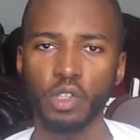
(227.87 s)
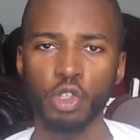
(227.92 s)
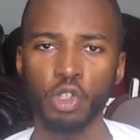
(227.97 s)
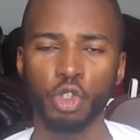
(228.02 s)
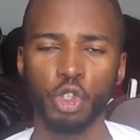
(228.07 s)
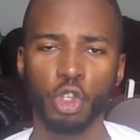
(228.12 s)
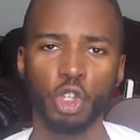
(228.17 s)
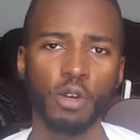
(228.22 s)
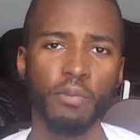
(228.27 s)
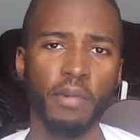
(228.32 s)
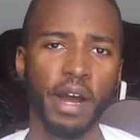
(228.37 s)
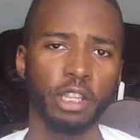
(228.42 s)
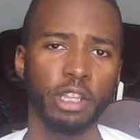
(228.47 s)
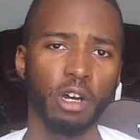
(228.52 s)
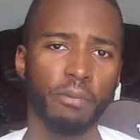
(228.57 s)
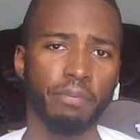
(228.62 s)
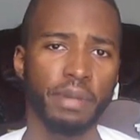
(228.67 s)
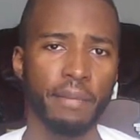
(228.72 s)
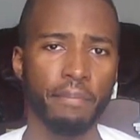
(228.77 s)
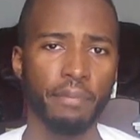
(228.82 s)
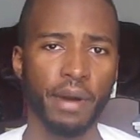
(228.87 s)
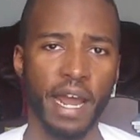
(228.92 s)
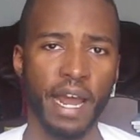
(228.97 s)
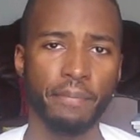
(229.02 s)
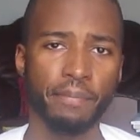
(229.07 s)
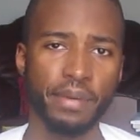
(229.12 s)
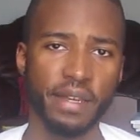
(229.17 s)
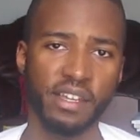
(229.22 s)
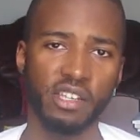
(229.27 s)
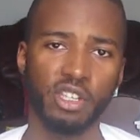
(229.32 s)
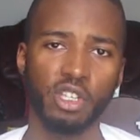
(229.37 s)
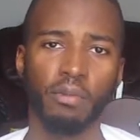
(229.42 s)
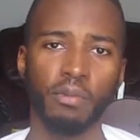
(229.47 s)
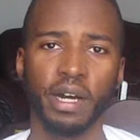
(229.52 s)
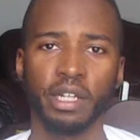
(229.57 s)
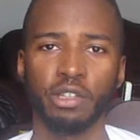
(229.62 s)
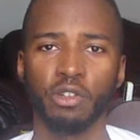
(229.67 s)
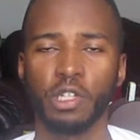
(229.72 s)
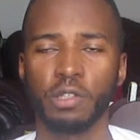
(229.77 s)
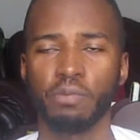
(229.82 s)
So you might not be Brad Pitt. You
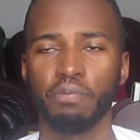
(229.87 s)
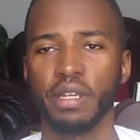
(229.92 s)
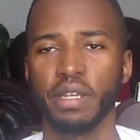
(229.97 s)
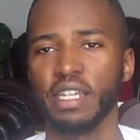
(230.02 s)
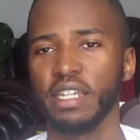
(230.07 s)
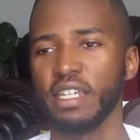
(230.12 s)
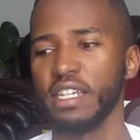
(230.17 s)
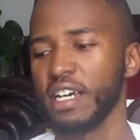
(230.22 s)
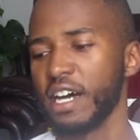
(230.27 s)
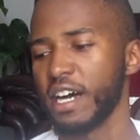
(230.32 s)
might not be